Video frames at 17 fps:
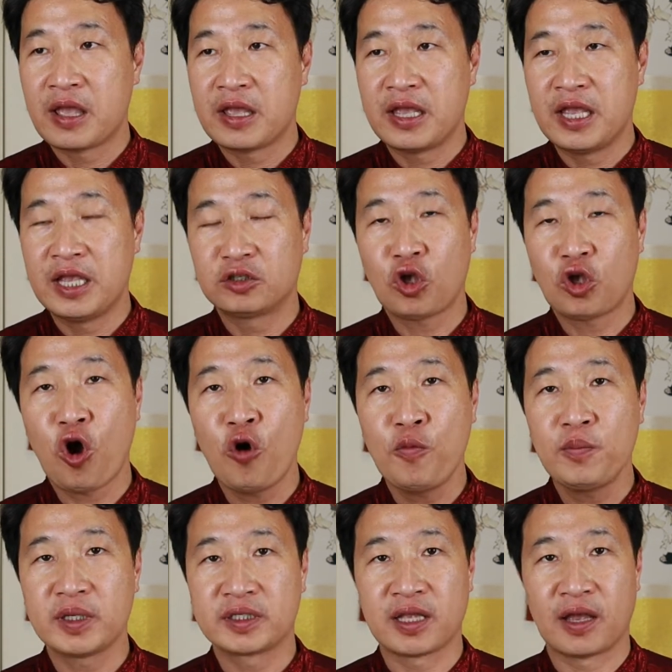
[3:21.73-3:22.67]
His
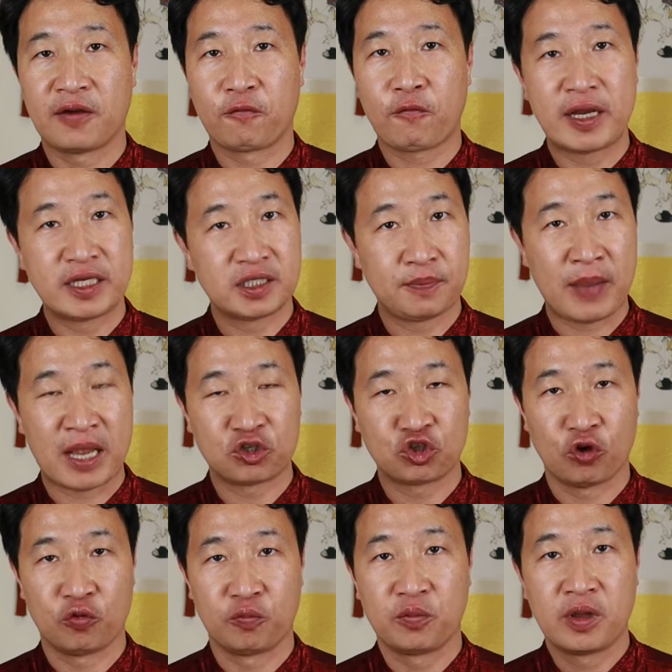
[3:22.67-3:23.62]
home is quite
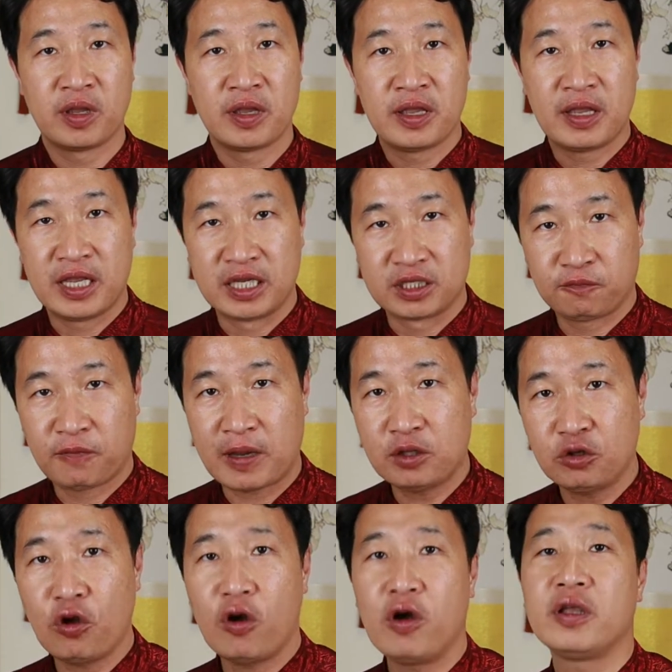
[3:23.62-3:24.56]
special. His
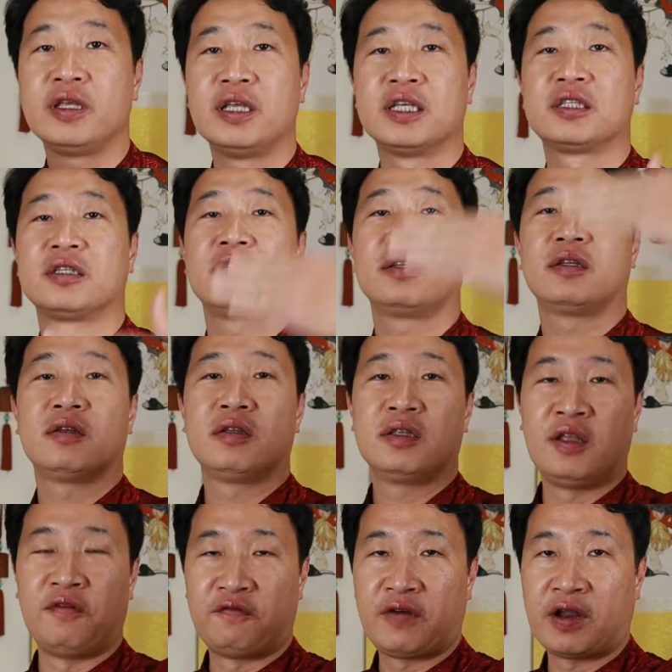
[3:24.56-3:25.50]
front door is
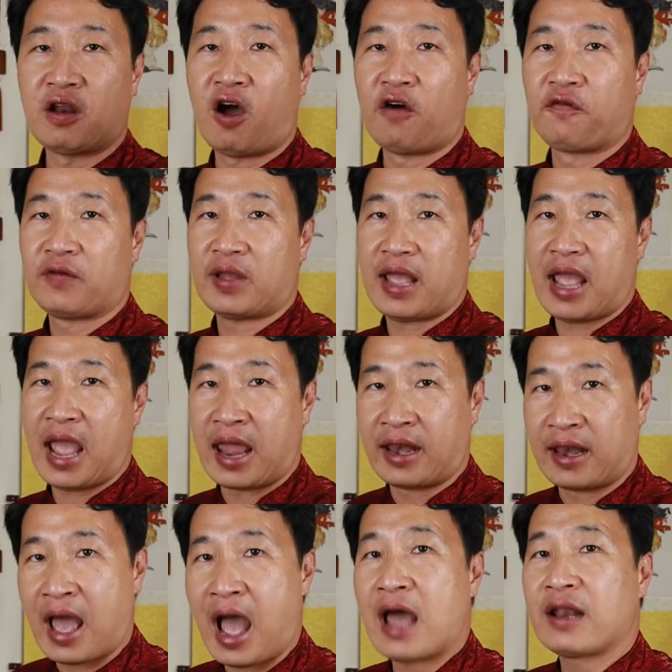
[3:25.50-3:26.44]
in front of
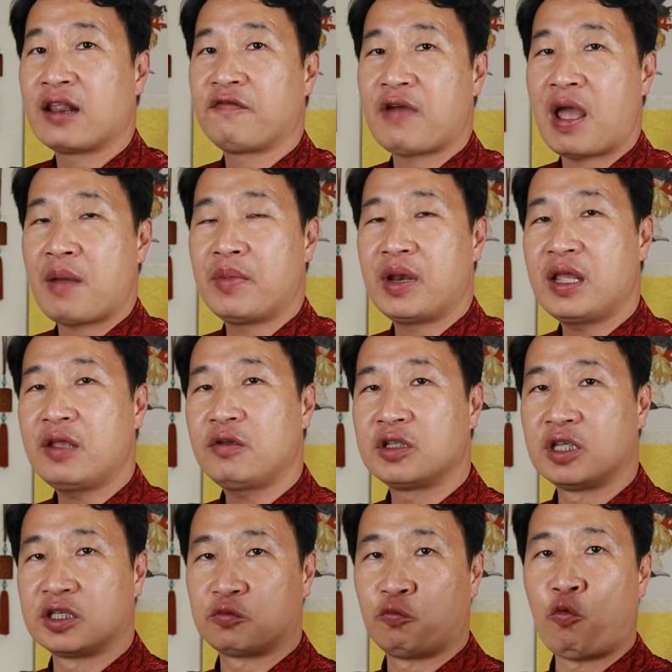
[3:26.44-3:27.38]
another family,
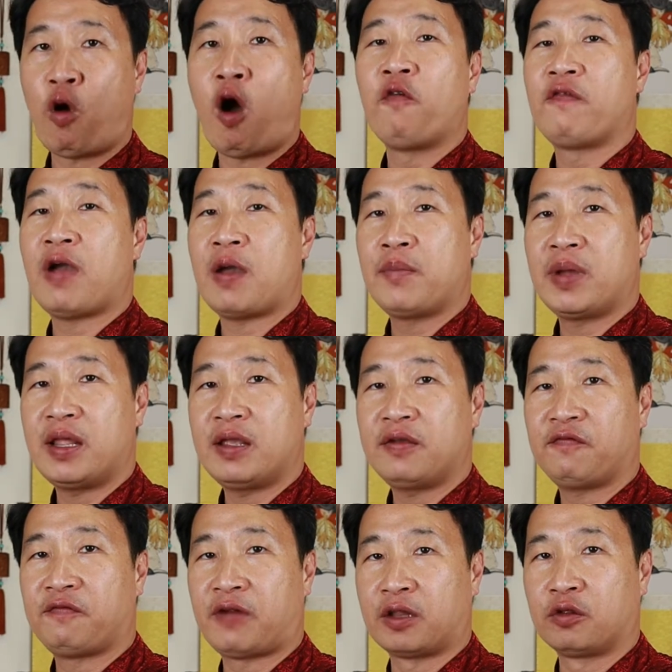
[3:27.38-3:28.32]
it's one
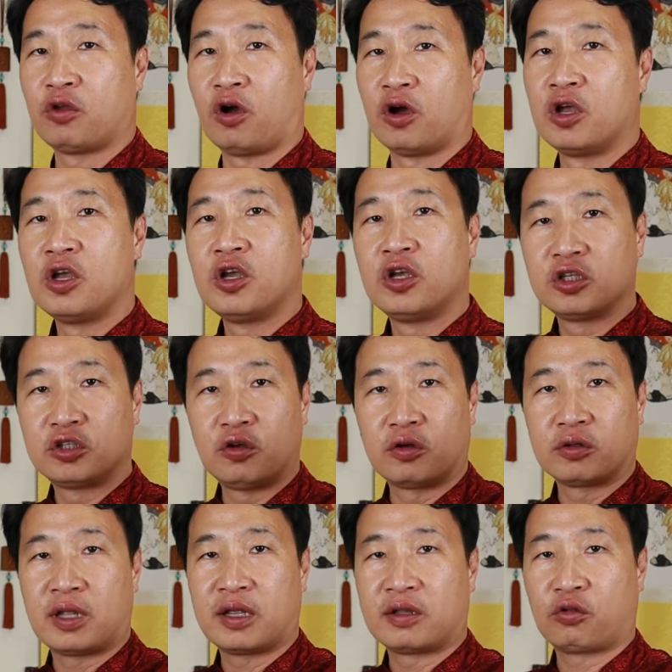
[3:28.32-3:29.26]
family front door.
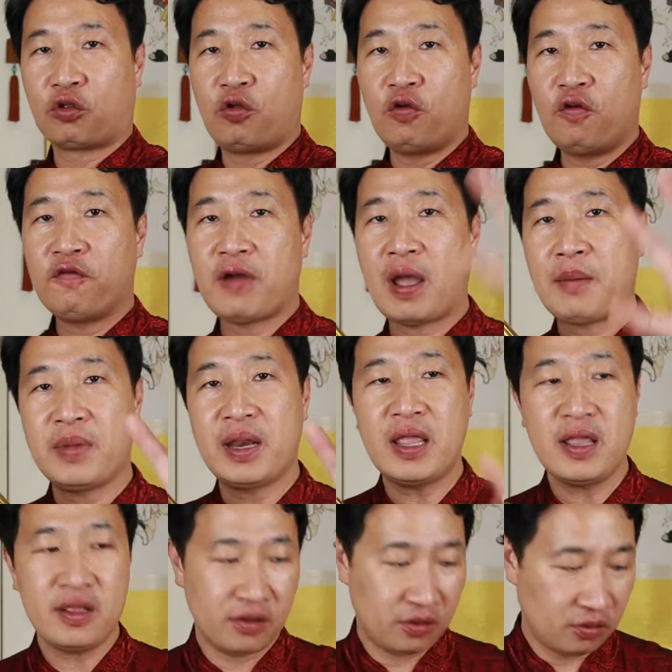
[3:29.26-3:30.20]
So the 2
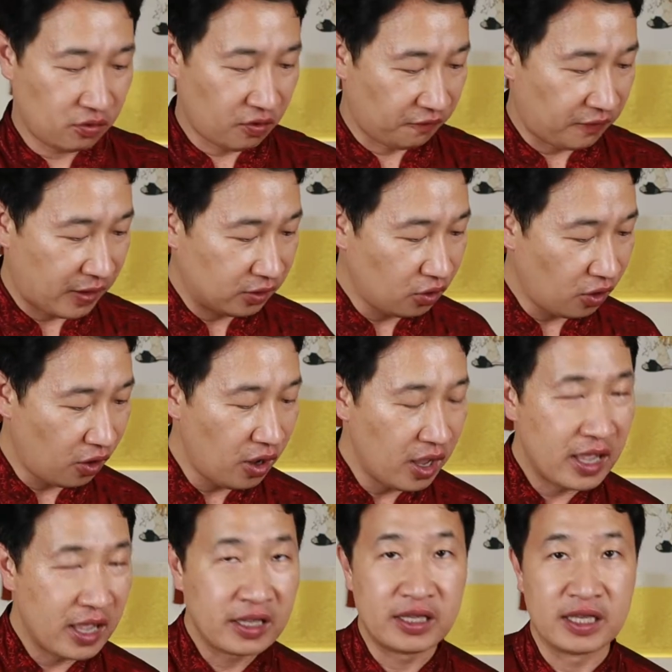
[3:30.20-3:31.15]
family, the front door
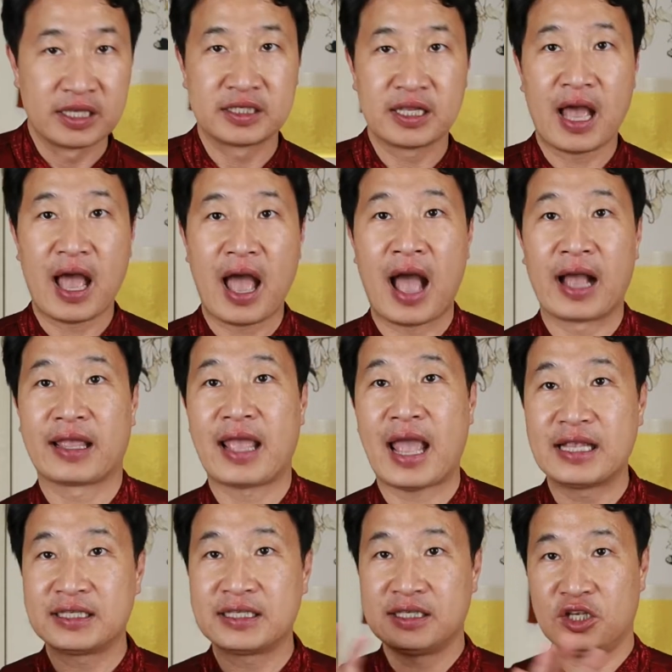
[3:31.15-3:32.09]
is
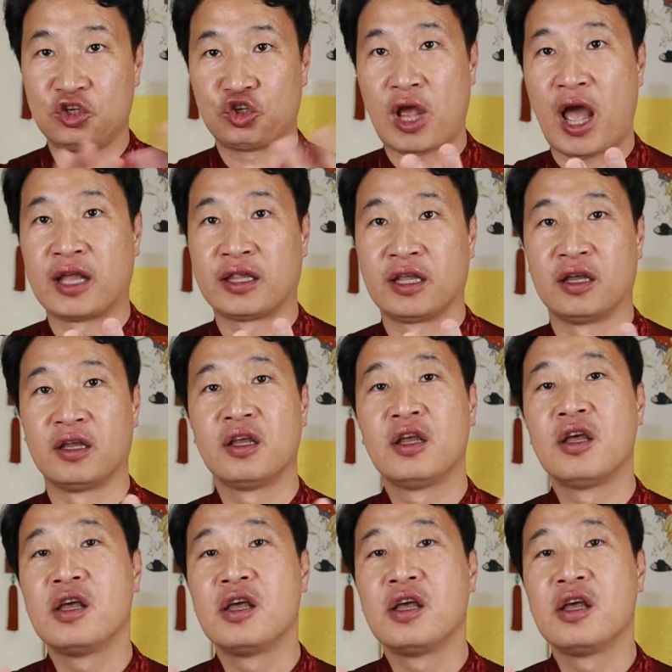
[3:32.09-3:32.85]
against each other.